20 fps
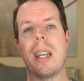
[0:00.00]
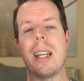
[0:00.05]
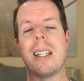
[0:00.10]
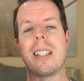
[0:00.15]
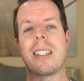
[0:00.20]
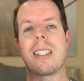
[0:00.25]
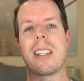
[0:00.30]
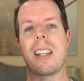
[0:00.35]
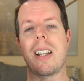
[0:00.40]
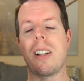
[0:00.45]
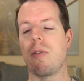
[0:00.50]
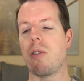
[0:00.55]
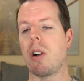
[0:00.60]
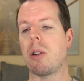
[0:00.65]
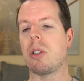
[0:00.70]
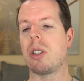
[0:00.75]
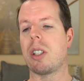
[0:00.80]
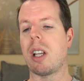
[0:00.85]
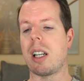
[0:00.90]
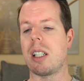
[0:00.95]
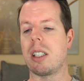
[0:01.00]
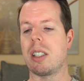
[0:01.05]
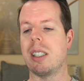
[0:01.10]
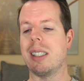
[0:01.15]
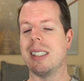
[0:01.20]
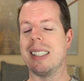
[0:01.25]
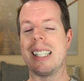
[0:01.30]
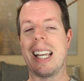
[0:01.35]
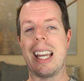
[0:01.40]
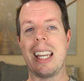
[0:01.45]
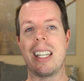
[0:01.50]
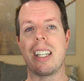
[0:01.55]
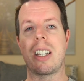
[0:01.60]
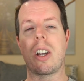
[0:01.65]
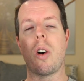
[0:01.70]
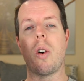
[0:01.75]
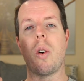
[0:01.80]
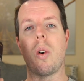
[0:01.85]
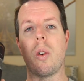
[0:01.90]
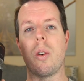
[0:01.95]
It's Rosa Salas' take
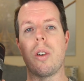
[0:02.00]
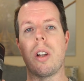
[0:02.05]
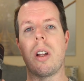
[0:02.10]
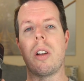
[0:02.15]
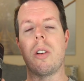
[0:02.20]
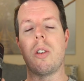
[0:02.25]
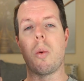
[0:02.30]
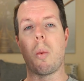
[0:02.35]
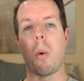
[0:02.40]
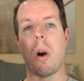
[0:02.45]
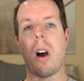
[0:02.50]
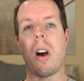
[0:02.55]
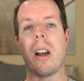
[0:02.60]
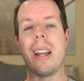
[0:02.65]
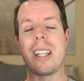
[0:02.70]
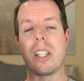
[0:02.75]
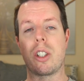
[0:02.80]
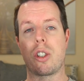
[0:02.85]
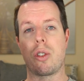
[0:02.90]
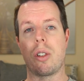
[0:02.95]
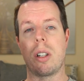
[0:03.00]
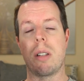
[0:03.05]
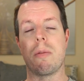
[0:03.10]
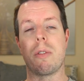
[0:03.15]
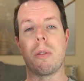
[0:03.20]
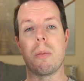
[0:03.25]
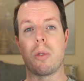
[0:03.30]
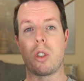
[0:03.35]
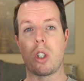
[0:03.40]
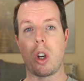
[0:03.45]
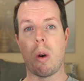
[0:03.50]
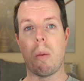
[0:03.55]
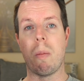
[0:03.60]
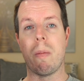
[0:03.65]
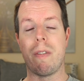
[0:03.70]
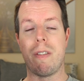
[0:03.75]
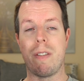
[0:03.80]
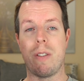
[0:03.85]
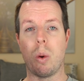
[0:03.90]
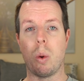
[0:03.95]
on Noir Extreme from Tom
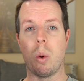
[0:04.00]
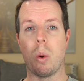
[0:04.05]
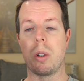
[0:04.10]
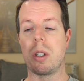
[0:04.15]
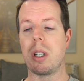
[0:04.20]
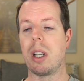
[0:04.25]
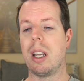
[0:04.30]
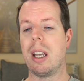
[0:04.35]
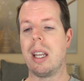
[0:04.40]
Ford.